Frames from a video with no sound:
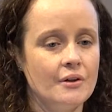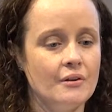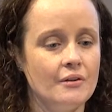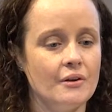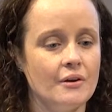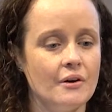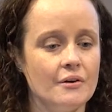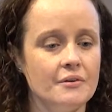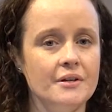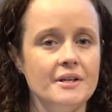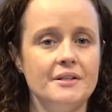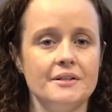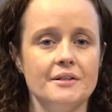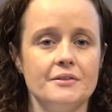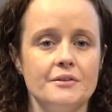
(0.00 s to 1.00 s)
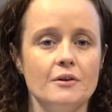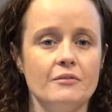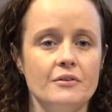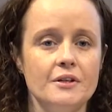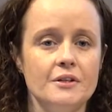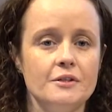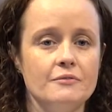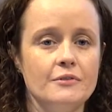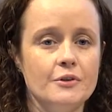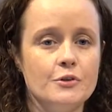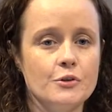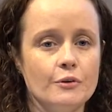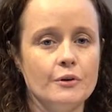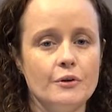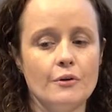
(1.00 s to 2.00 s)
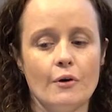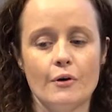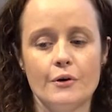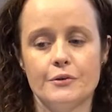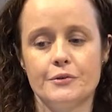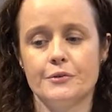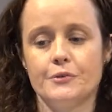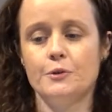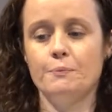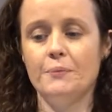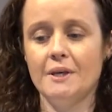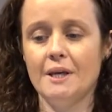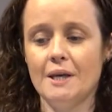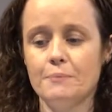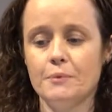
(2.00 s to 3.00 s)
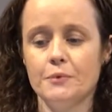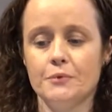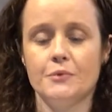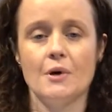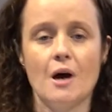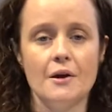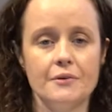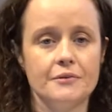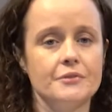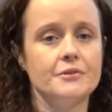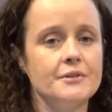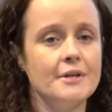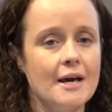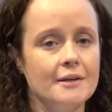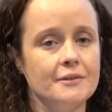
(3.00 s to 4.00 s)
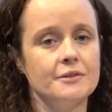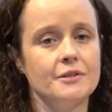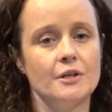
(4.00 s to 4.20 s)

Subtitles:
that are needed of an individual in order to be able to understand